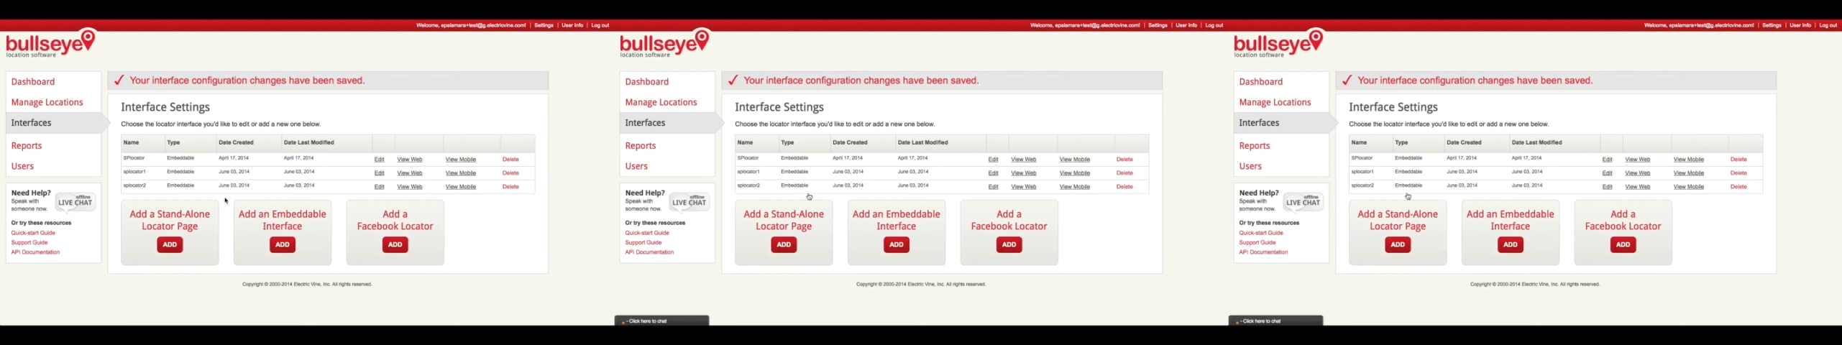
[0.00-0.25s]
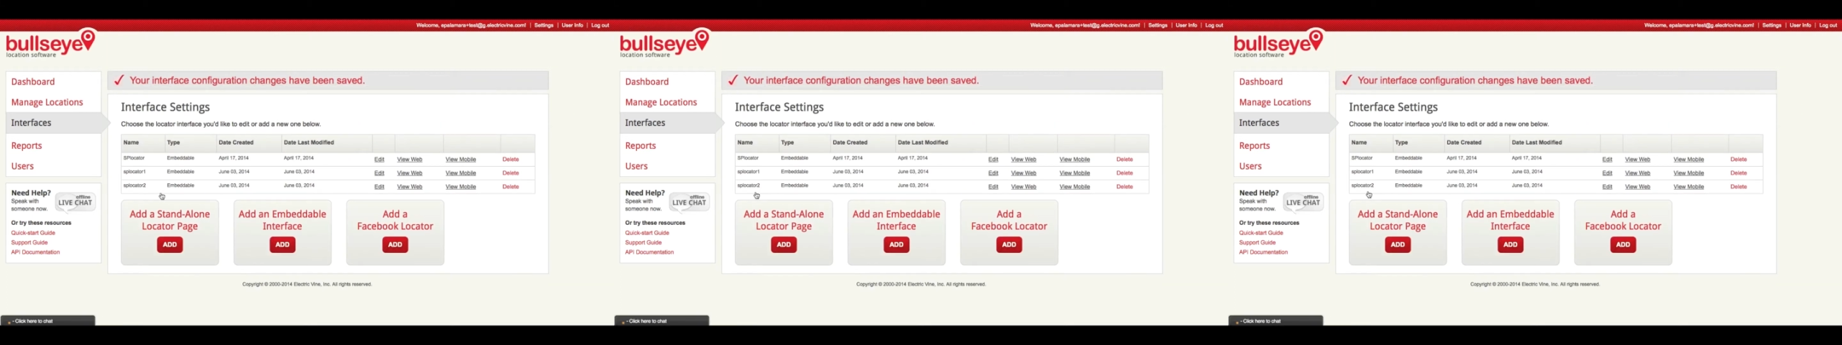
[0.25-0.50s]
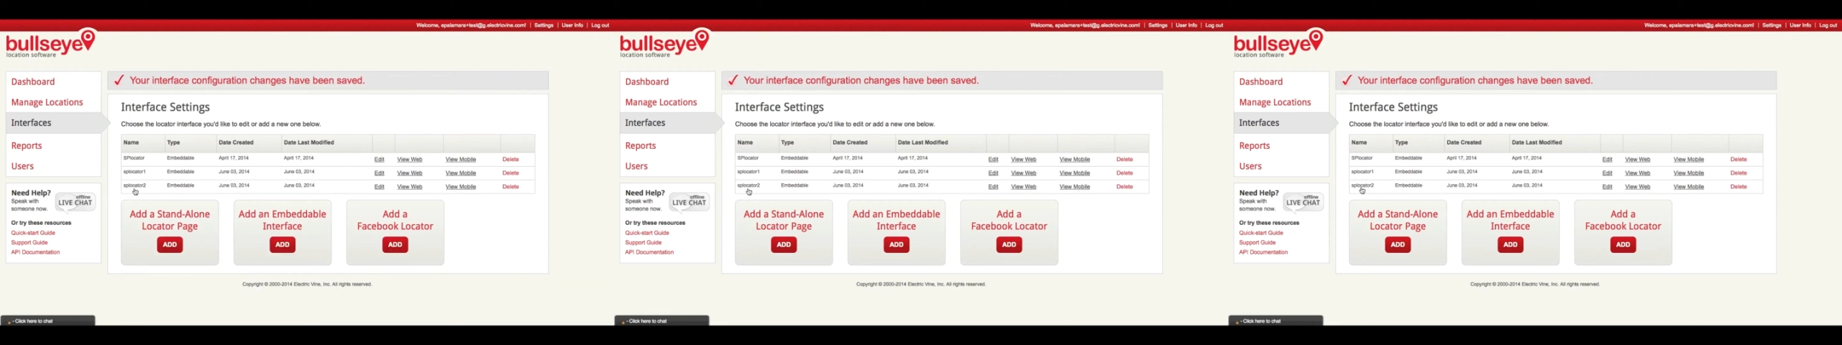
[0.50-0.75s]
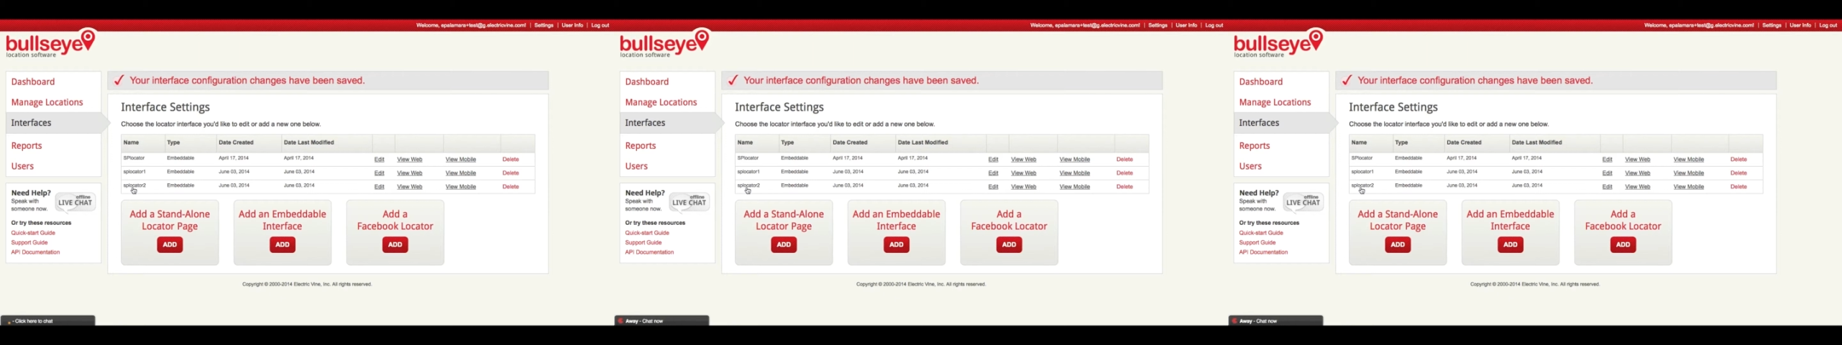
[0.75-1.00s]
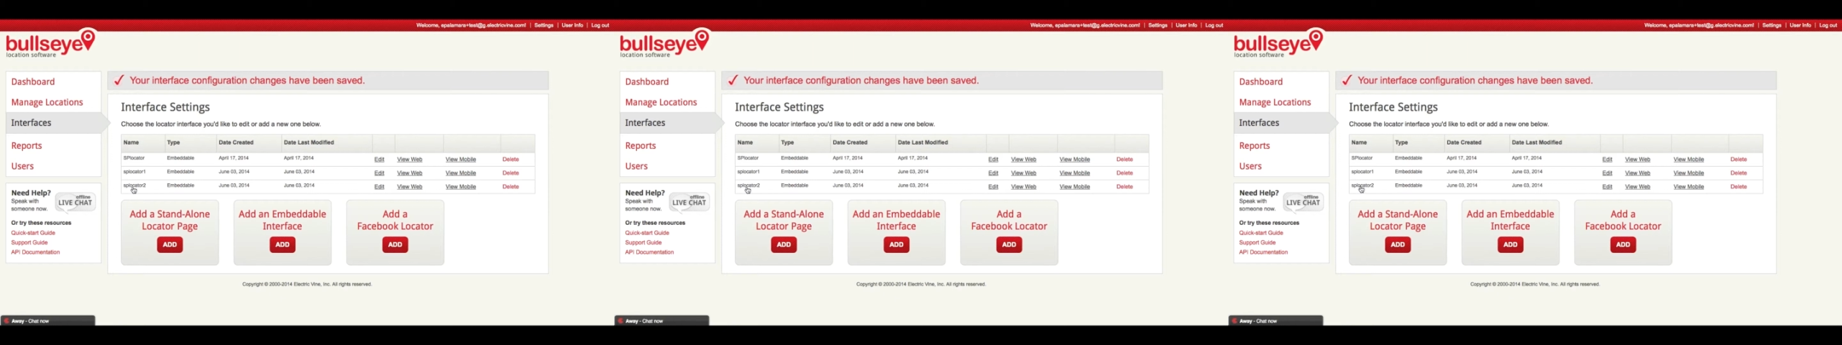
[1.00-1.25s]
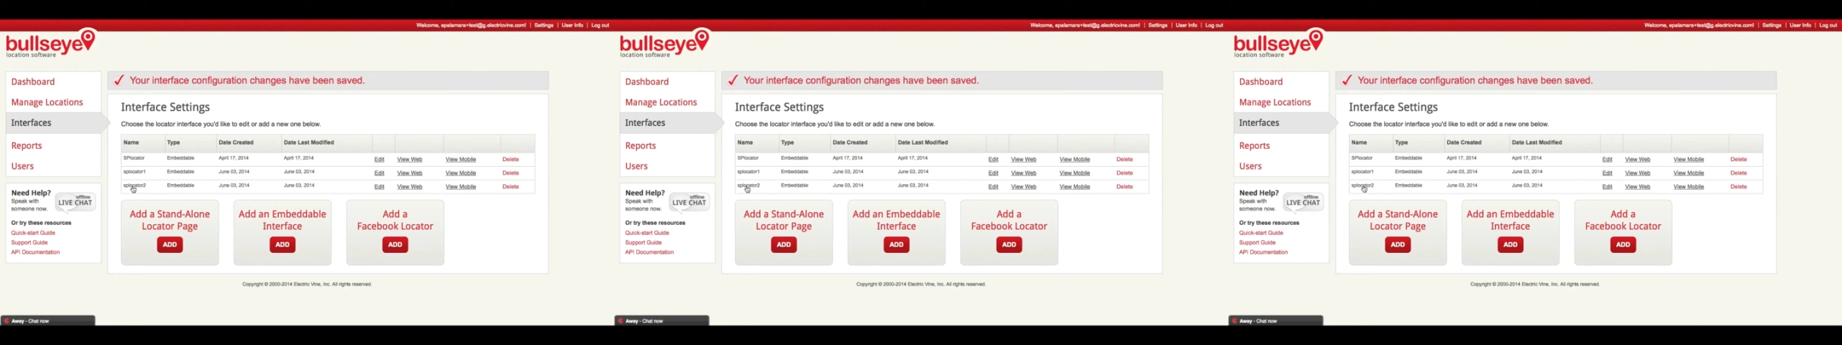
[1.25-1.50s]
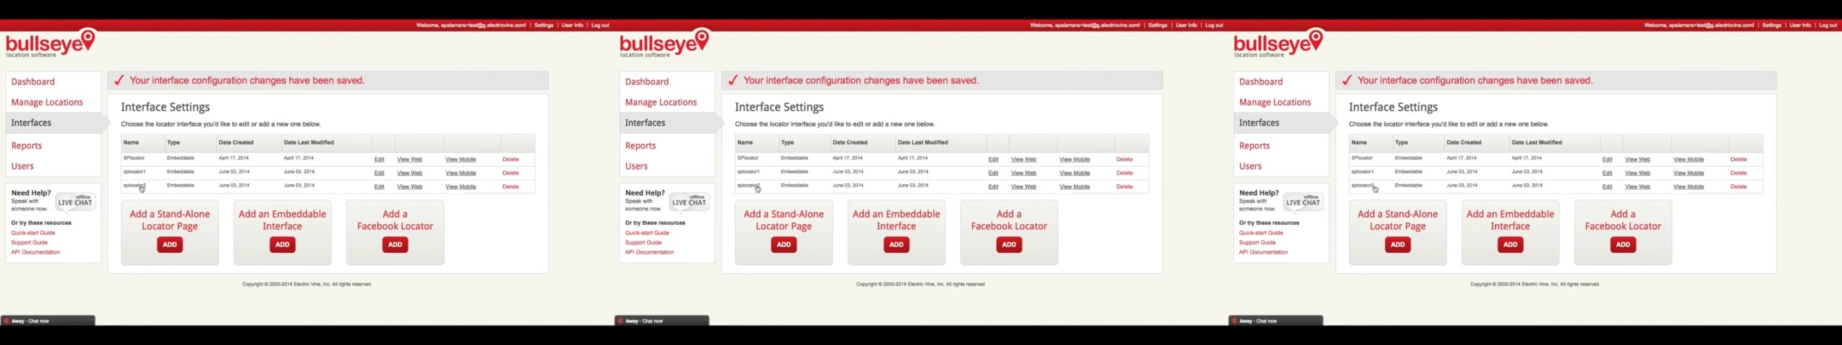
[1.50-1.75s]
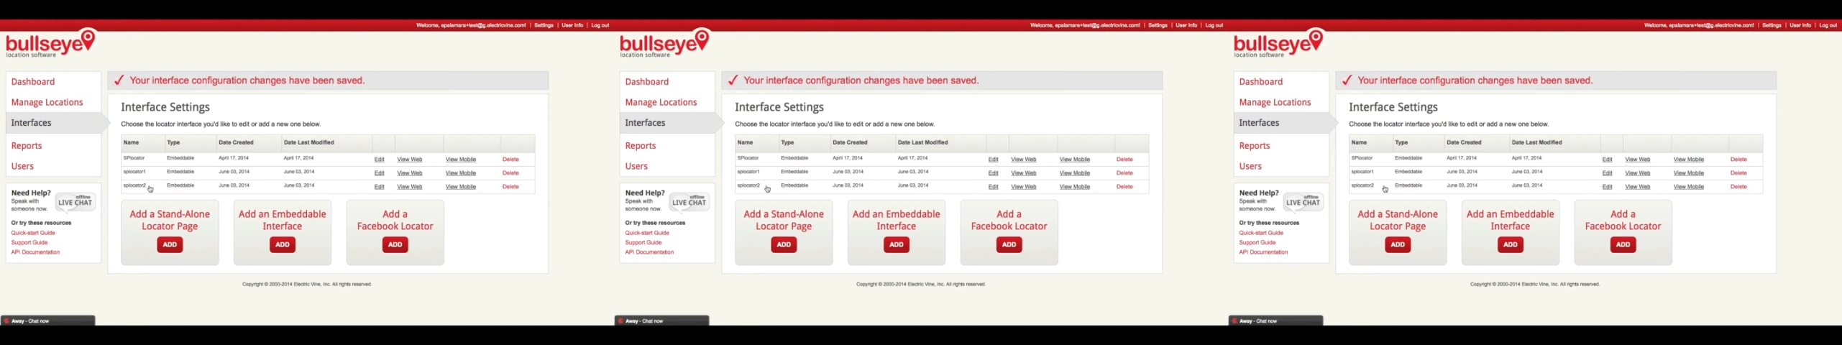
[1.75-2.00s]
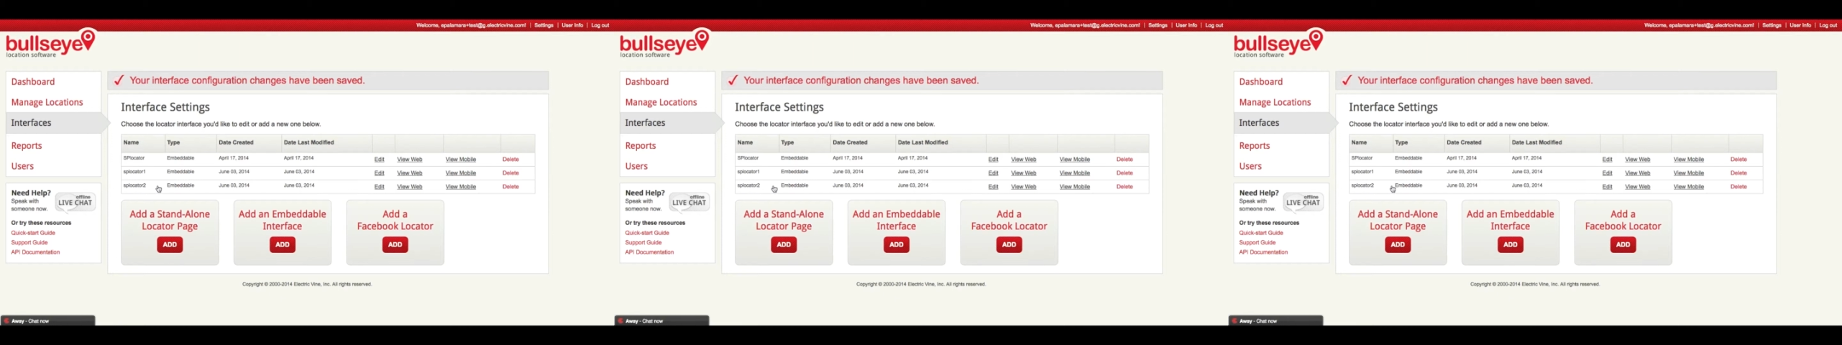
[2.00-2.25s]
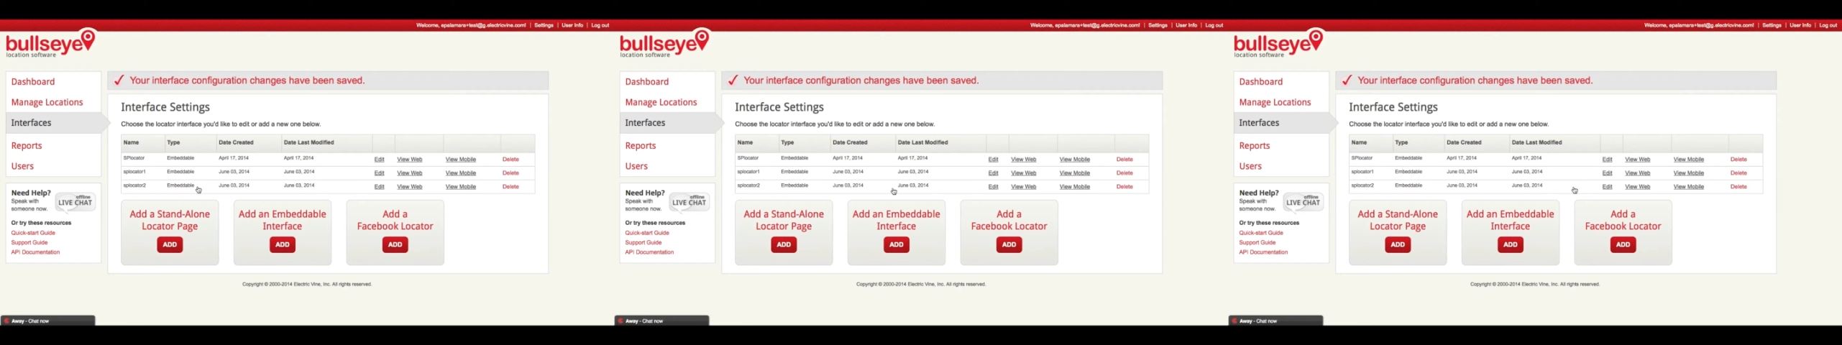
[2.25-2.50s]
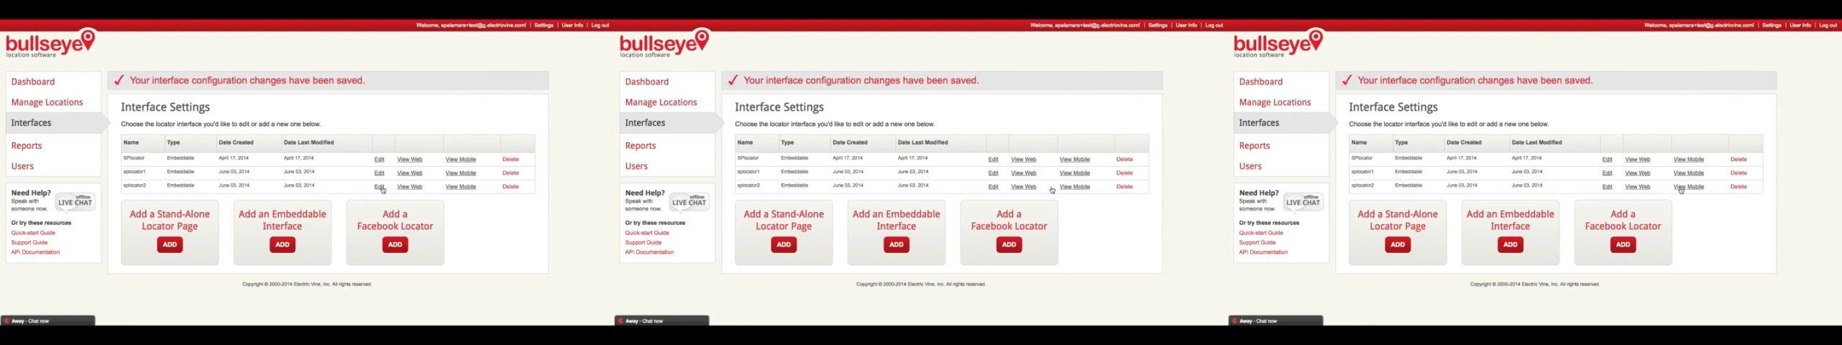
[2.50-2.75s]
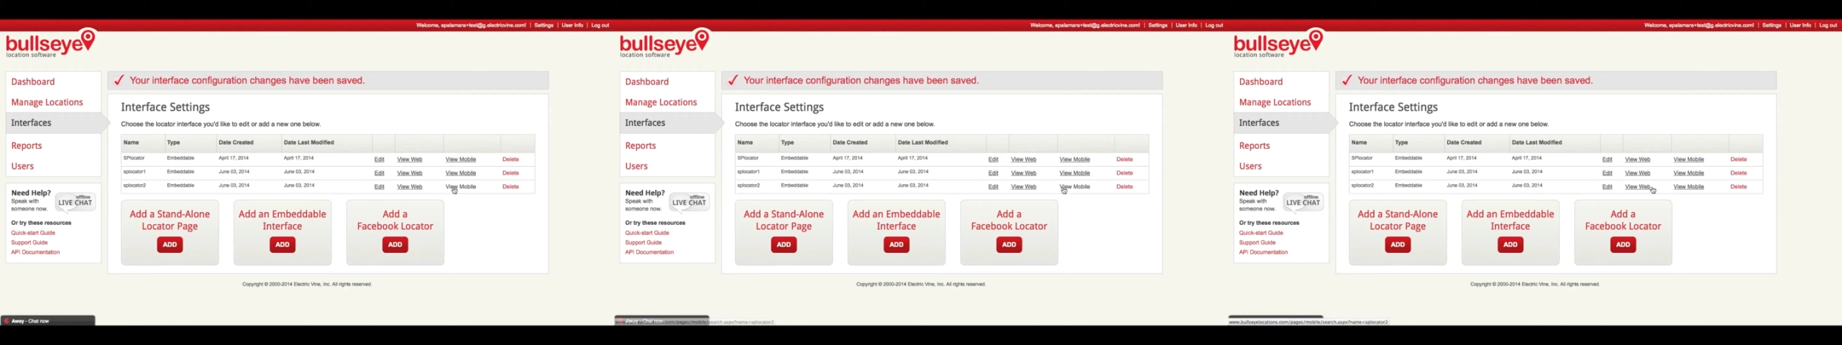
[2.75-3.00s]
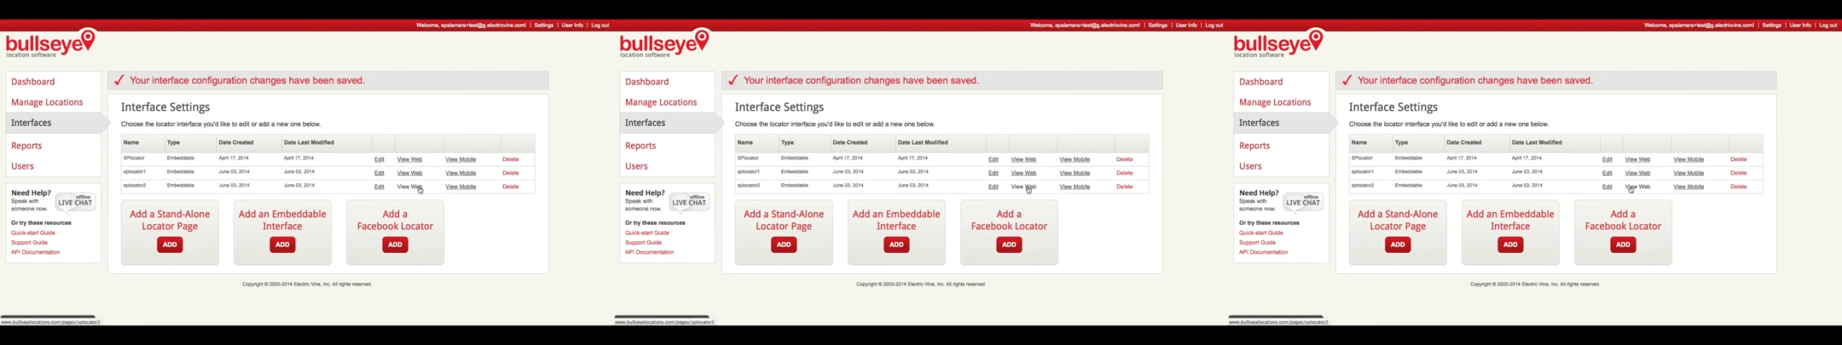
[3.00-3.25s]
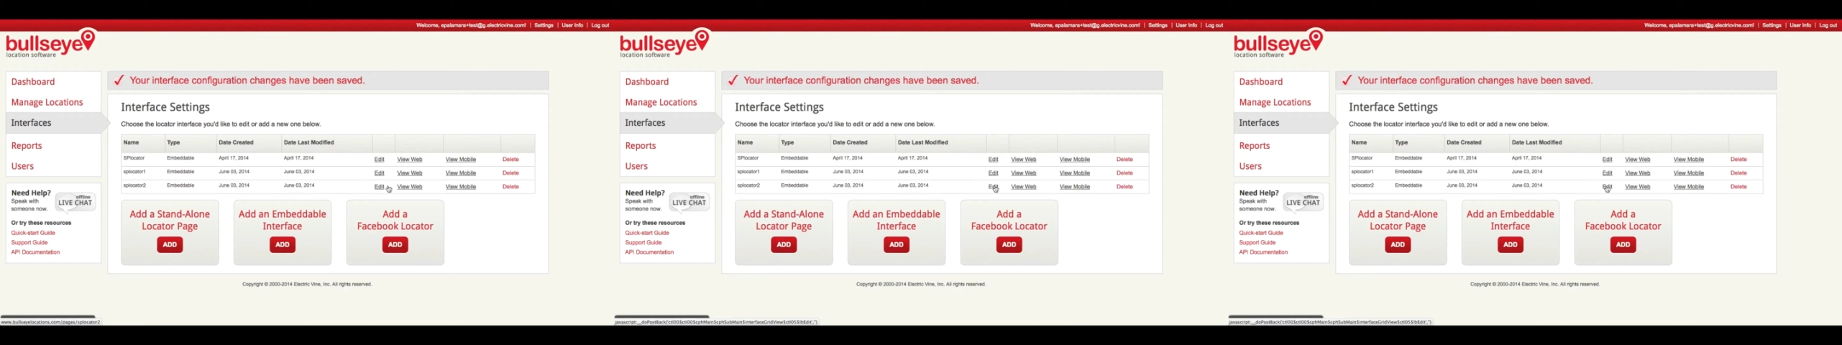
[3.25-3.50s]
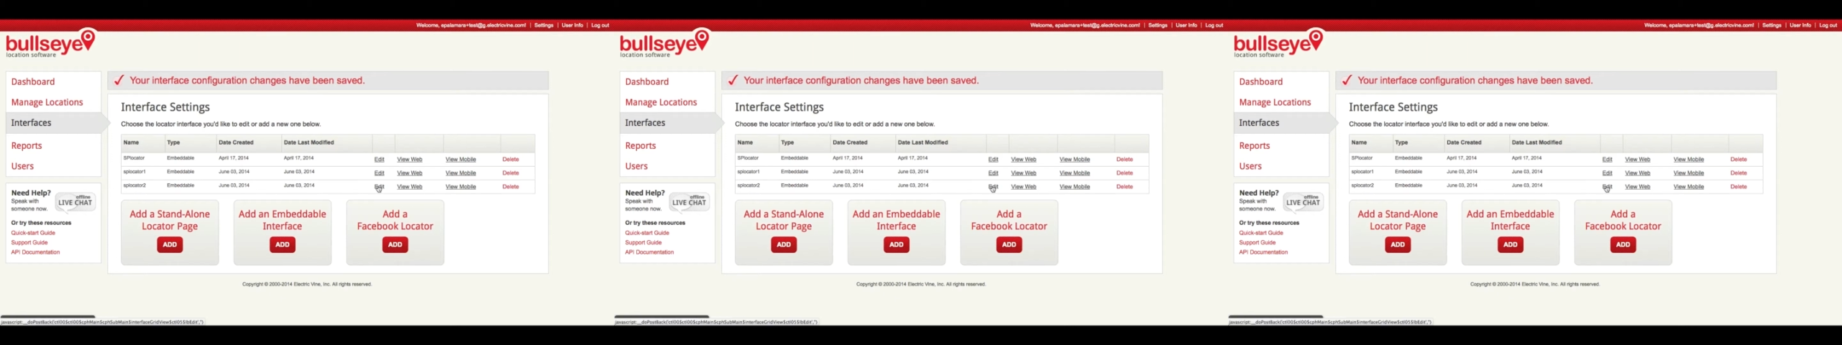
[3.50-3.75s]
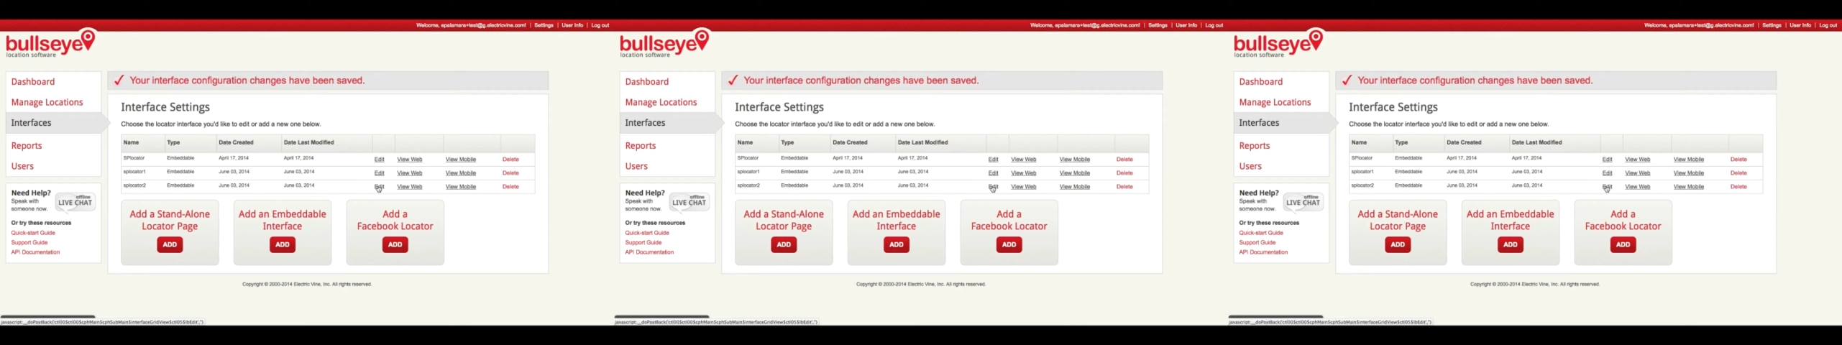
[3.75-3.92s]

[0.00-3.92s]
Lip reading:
(no speaker visible)